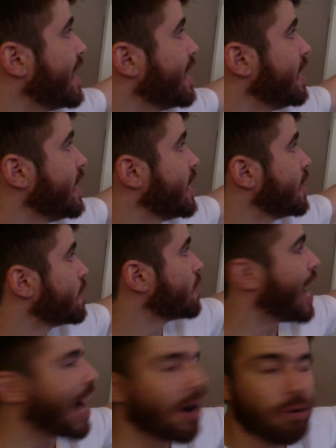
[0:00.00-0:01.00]
in here
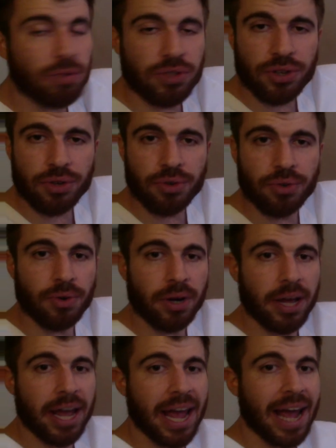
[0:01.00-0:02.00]
how
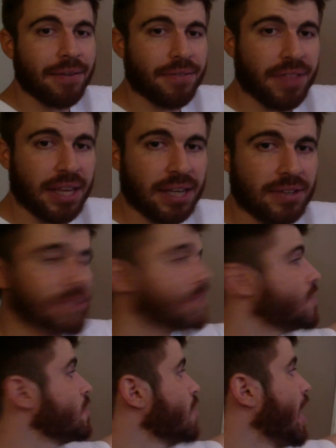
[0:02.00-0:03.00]
to have
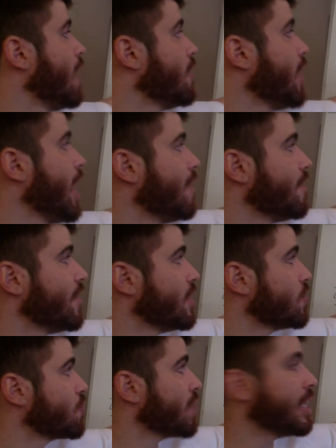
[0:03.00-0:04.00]
this, how to have
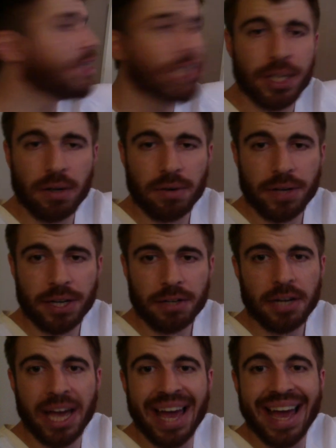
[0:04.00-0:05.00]
this ratio
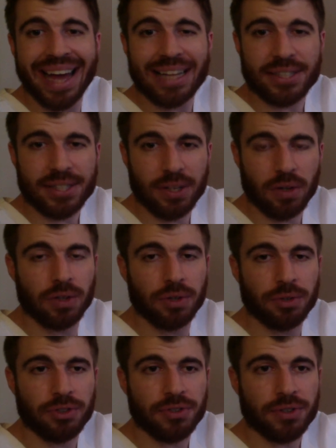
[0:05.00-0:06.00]
here and still
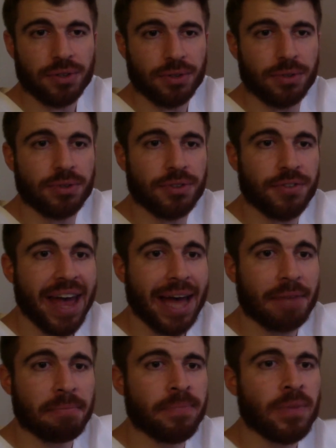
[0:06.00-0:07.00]
lose, lose
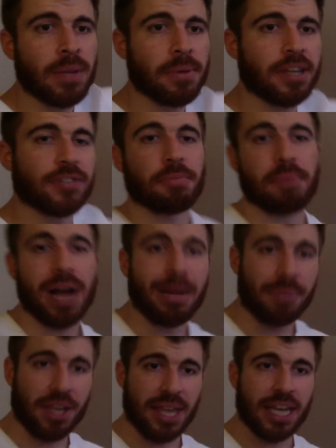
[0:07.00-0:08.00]
fat. Because you're
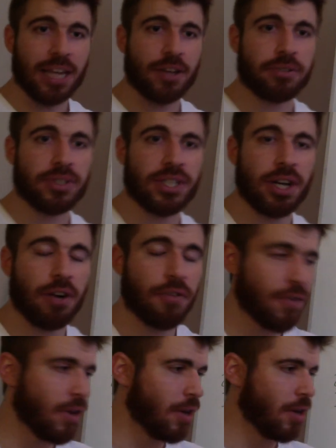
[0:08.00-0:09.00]
probably thinking to
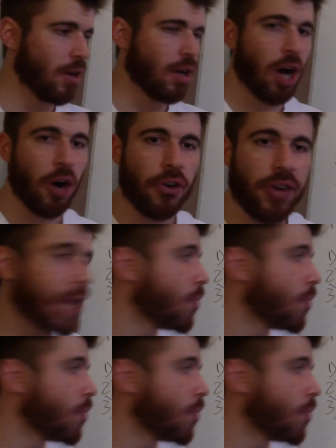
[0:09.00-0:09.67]
yourself, okay,